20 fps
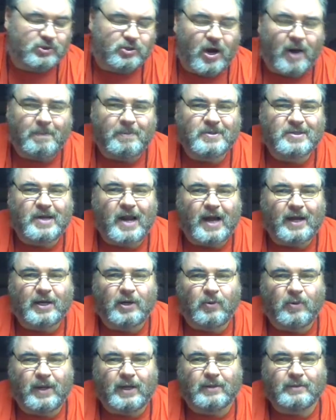Trump is not
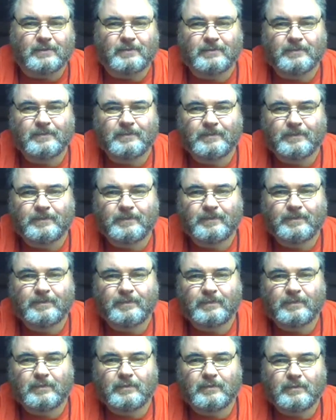going to win.
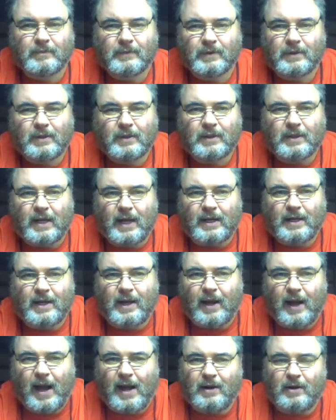
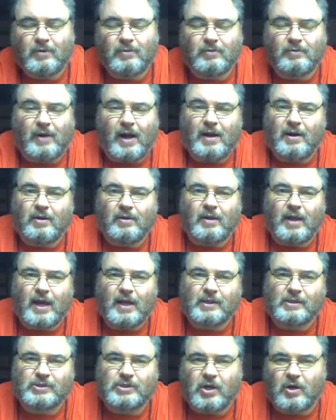Okay? I don't
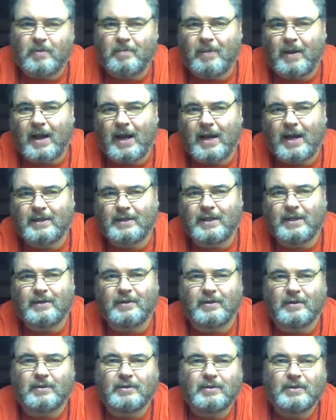like Joe Biden
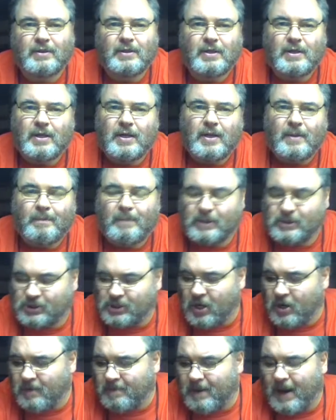either. But
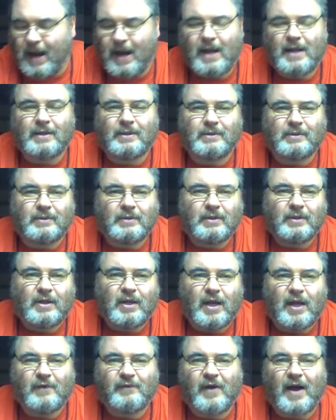Joe Biden,
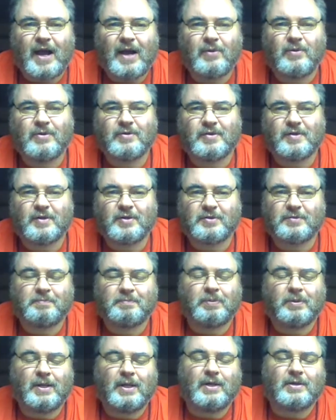if I was his
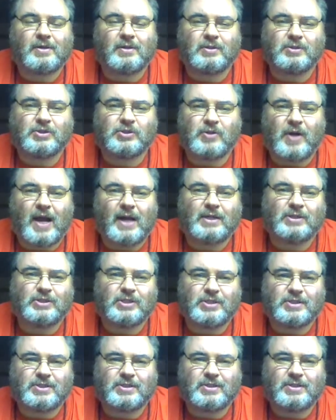political
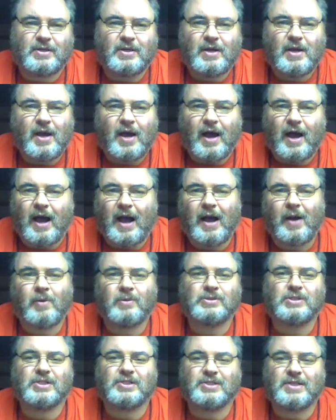strategist, I
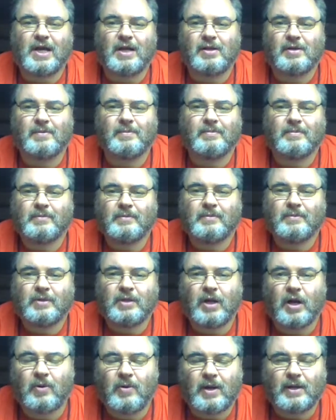would just tell him,
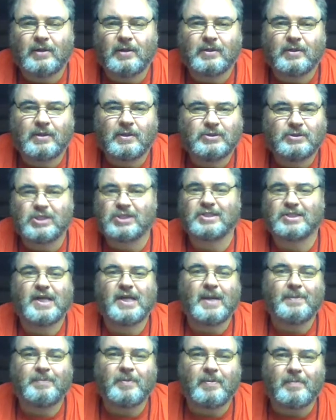you know what? Just
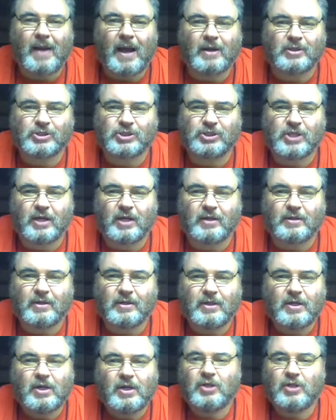keep your mouth shut.
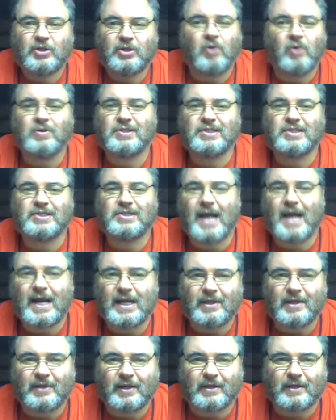Don't say
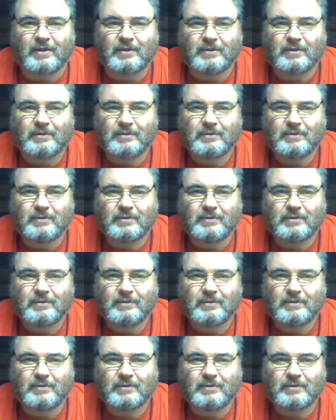anything.